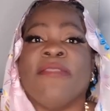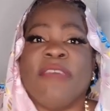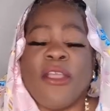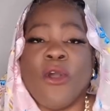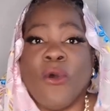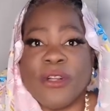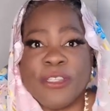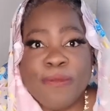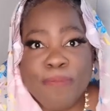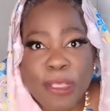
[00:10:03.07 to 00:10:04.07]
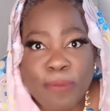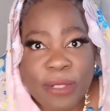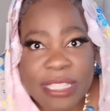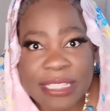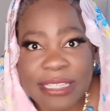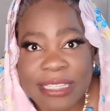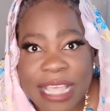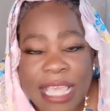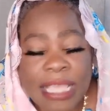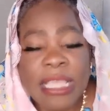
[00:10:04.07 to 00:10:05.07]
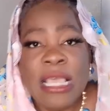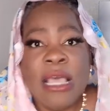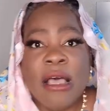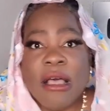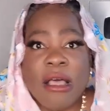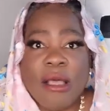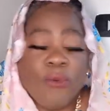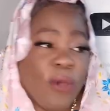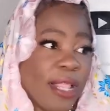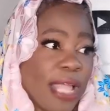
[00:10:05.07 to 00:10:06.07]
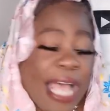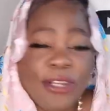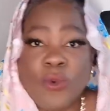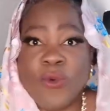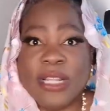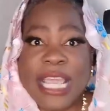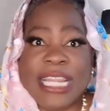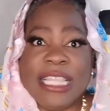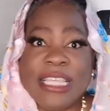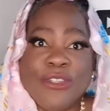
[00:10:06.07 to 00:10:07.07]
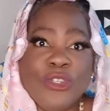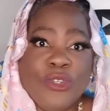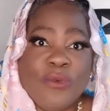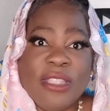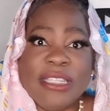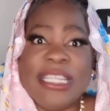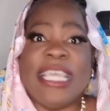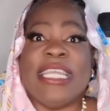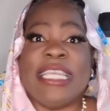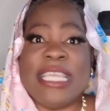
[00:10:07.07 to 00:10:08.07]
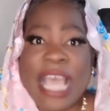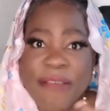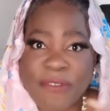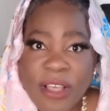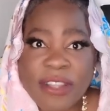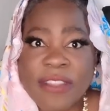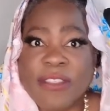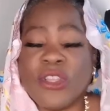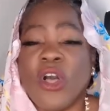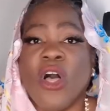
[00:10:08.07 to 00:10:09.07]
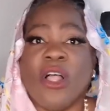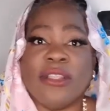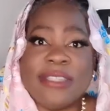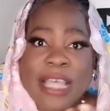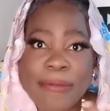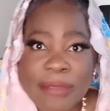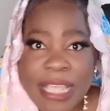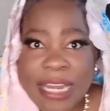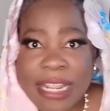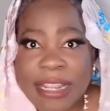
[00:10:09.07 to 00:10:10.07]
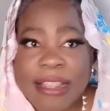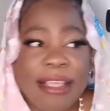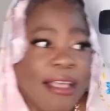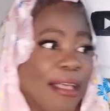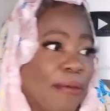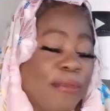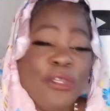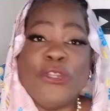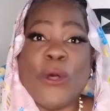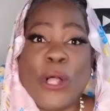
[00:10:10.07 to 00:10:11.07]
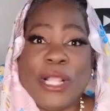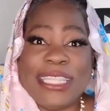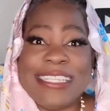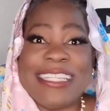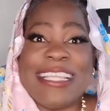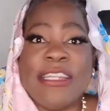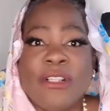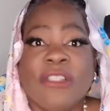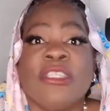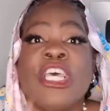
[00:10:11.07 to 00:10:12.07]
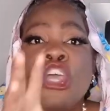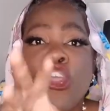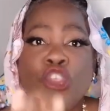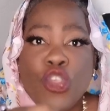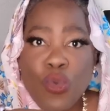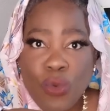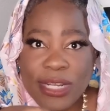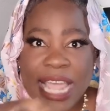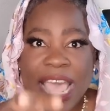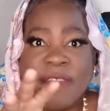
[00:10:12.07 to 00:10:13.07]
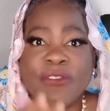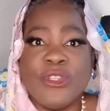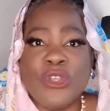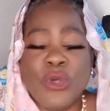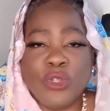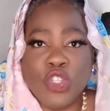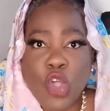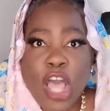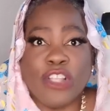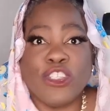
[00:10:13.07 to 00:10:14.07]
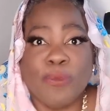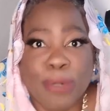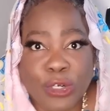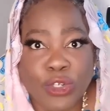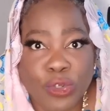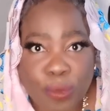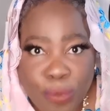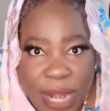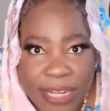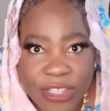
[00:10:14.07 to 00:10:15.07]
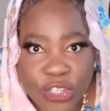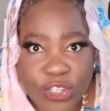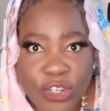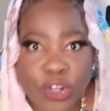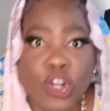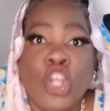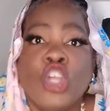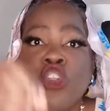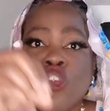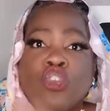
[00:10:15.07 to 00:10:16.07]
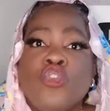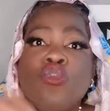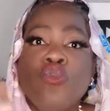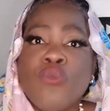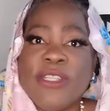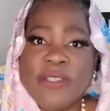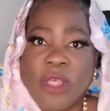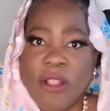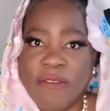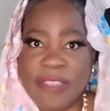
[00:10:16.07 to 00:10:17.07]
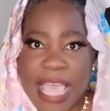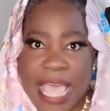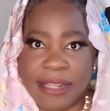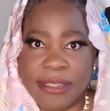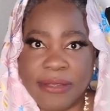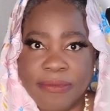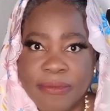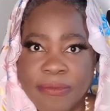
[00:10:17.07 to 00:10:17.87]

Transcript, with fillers: There are some people that say, uh, well, I don't want anything to do with the deity. I've gotten the calls. I'm getting, uh, you know, all the signals. You would have to go to a spiritual practitioner to resolve that